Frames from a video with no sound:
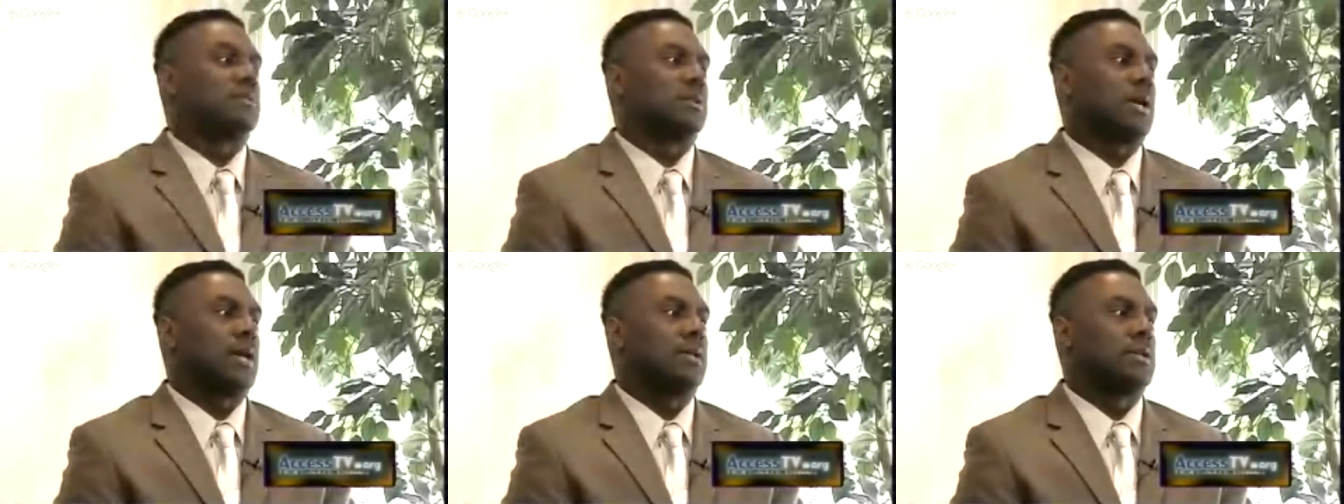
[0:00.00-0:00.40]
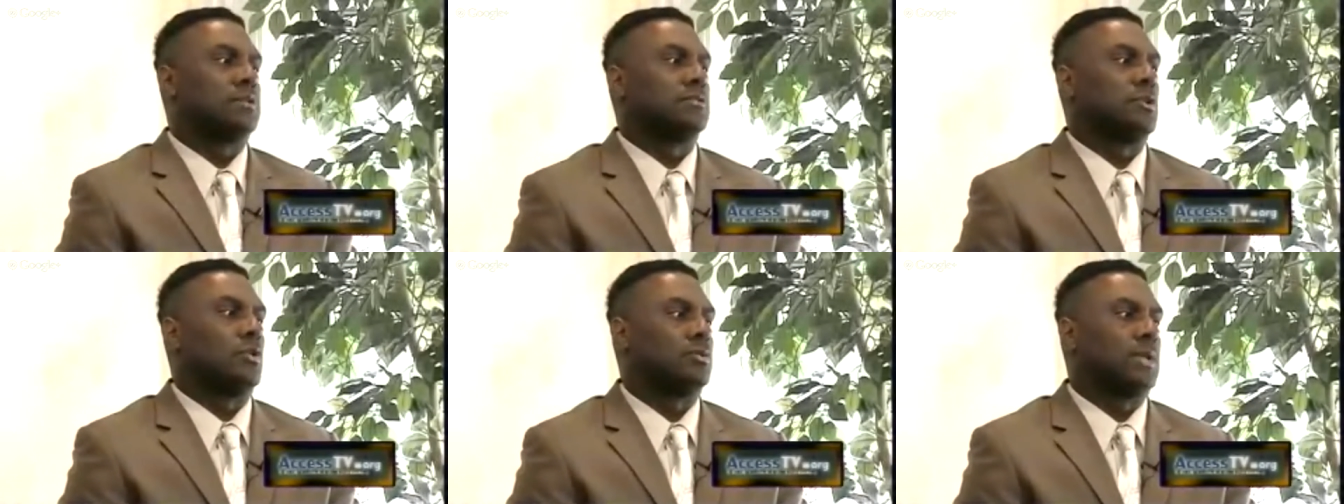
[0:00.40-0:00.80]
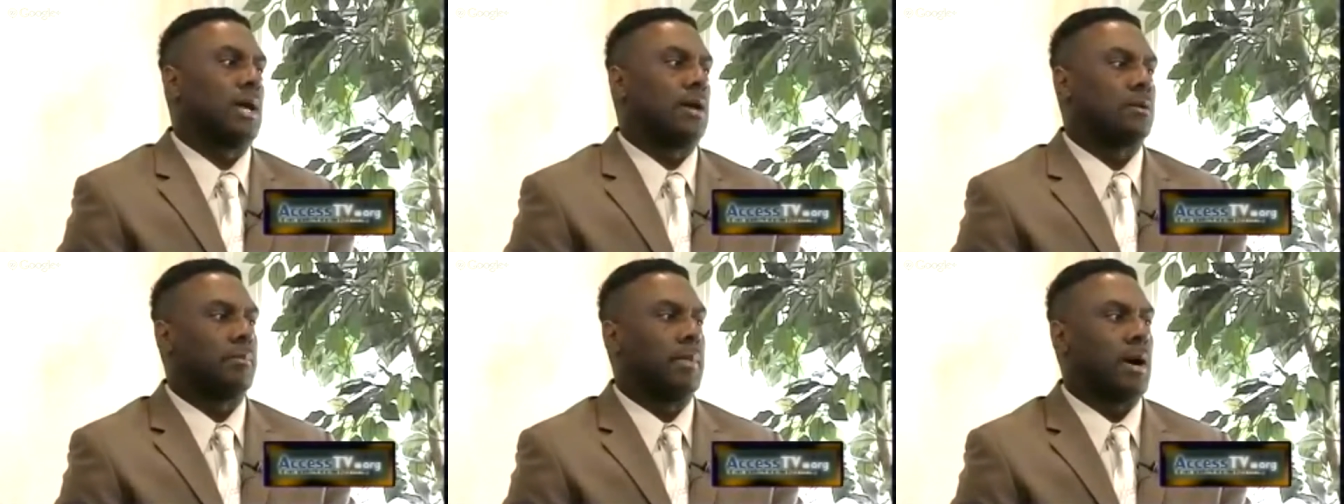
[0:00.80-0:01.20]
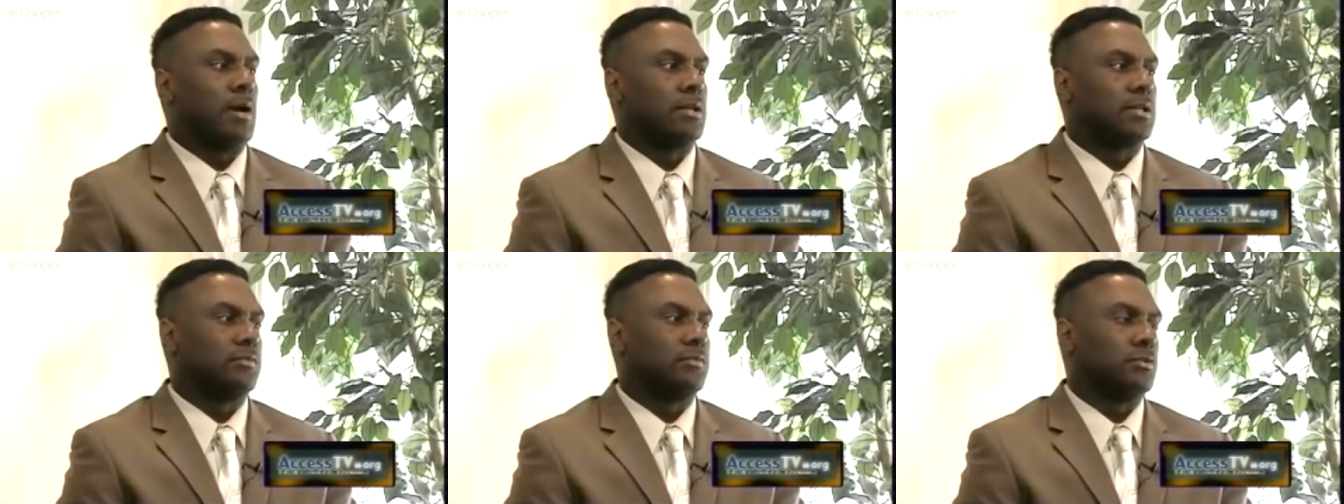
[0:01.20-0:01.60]
Guy. There's no doubt
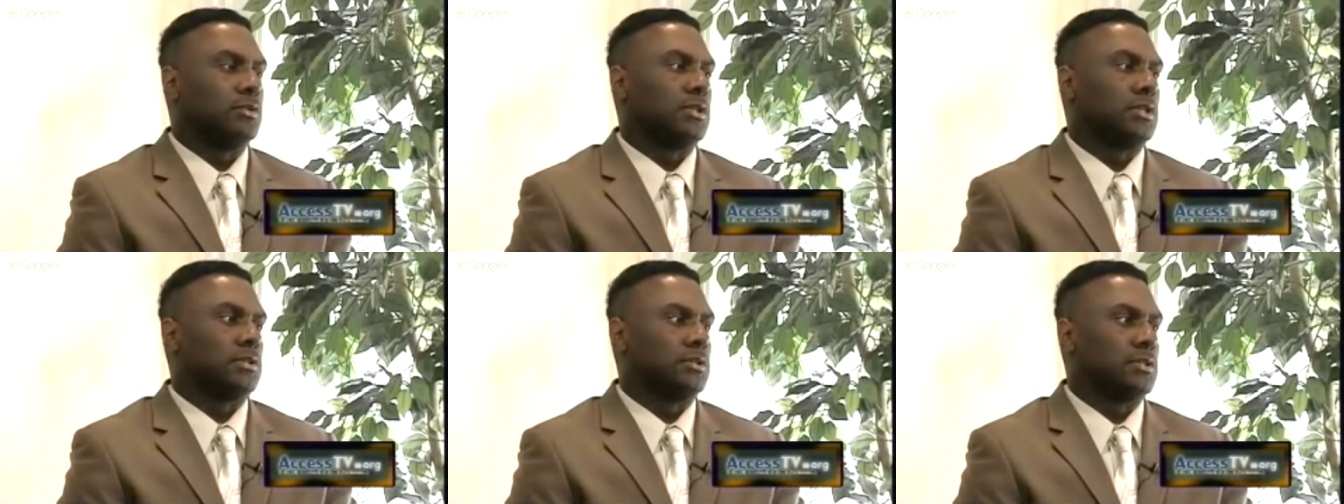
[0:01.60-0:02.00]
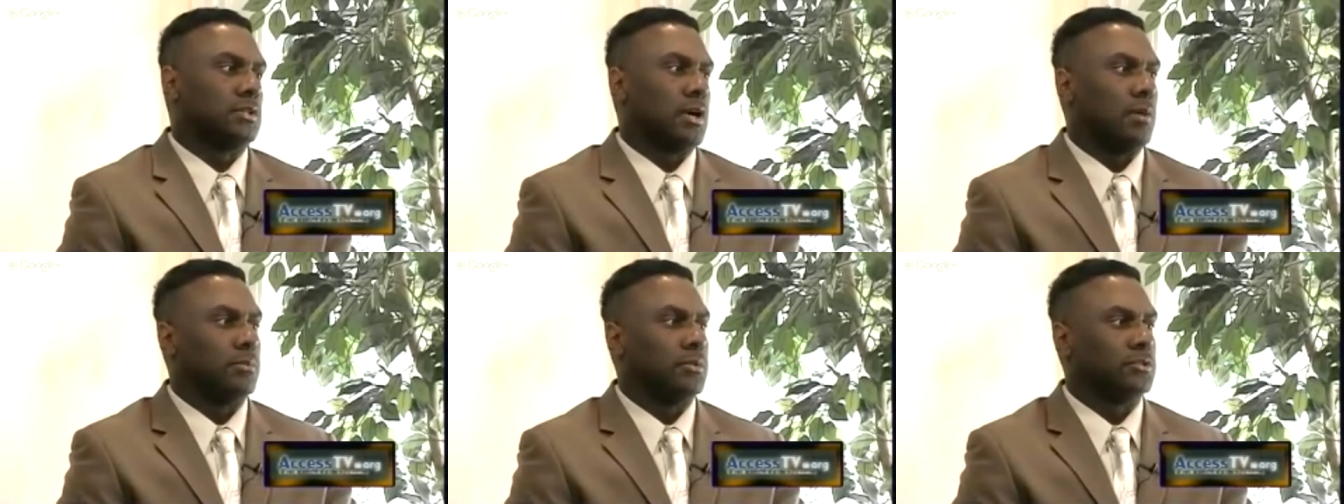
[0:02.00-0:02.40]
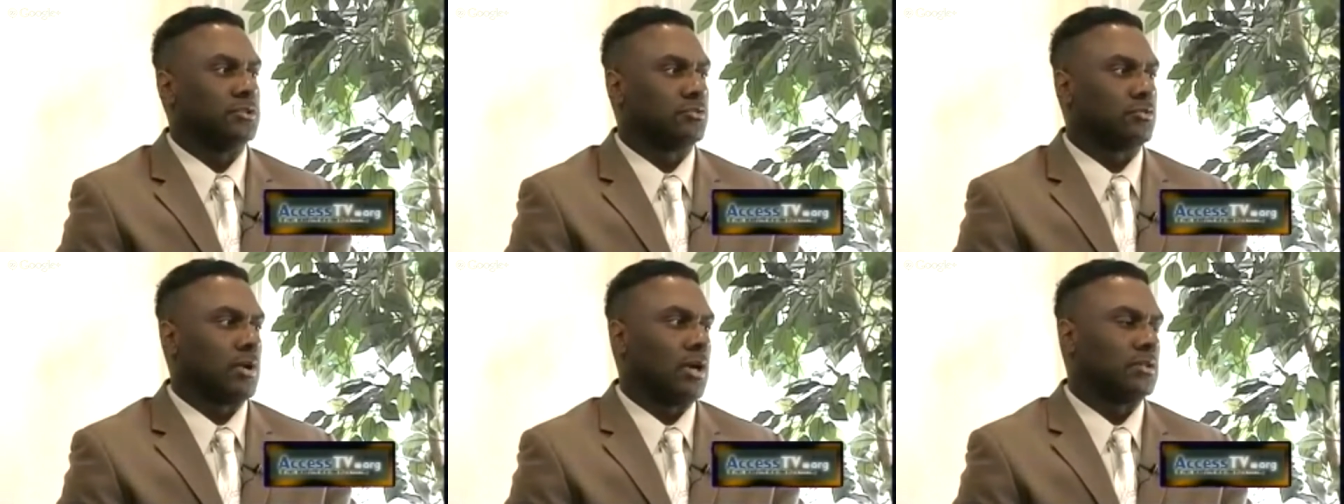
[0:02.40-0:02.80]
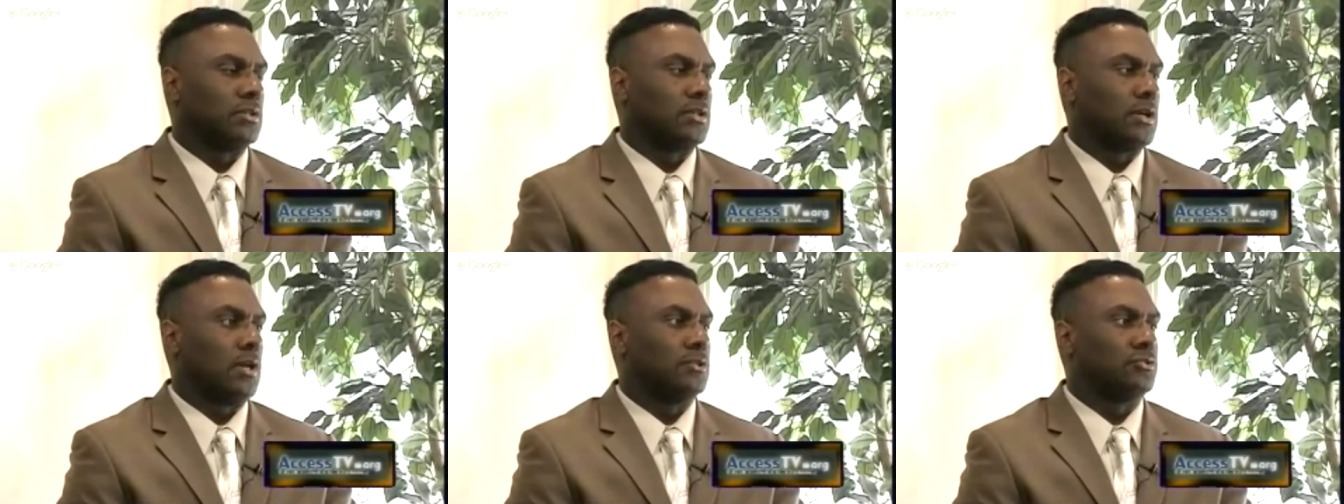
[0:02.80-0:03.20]
about it. If you look at the numbers throughout the
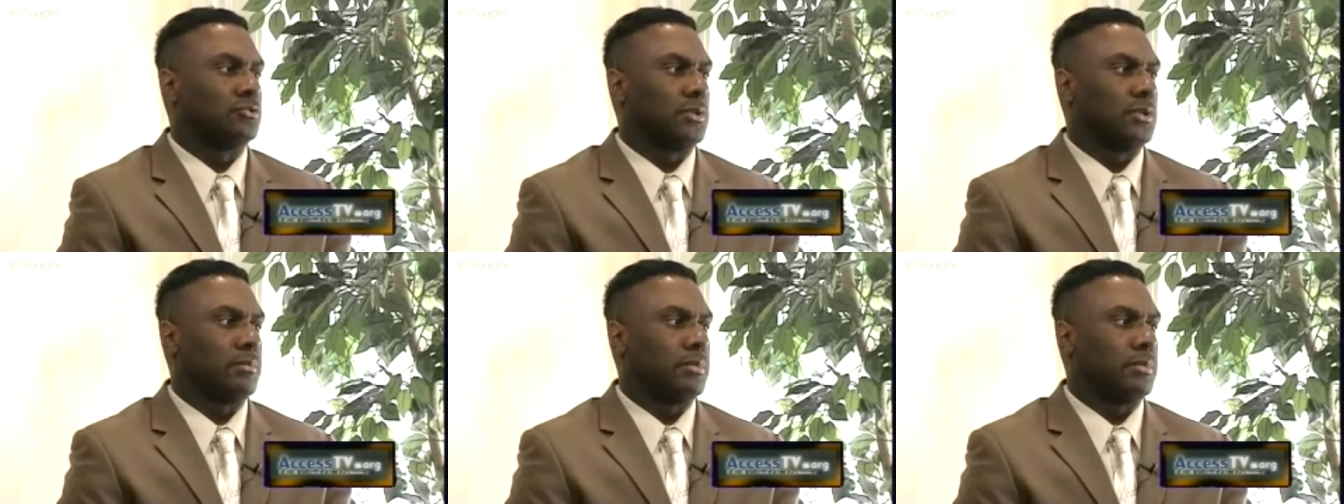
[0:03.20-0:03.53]
country,